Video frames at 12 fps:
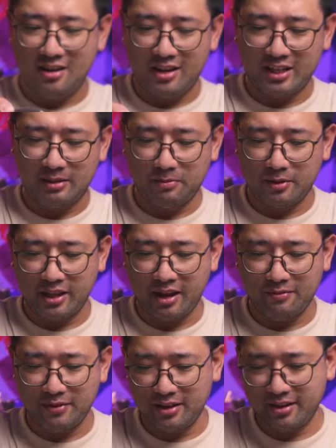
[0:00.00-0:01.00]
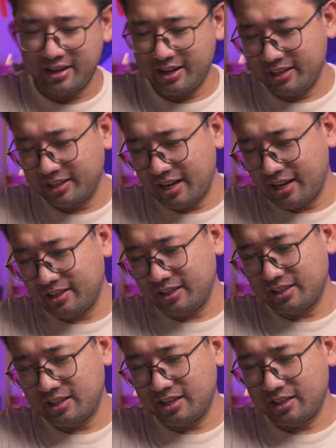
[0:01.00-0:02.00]
Let's put everything inside
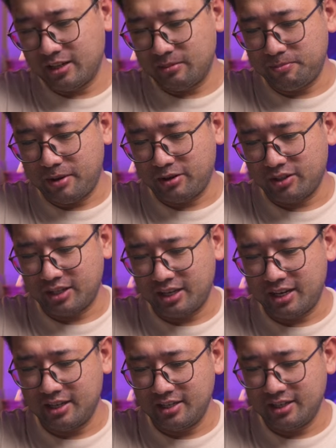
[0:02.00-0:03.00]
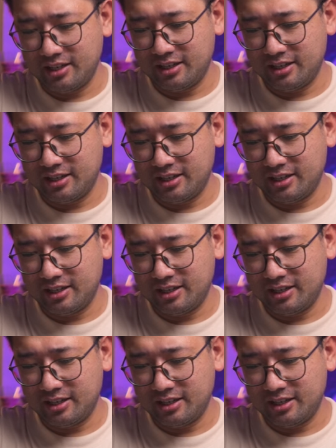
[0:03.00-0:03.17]
this little pouch again.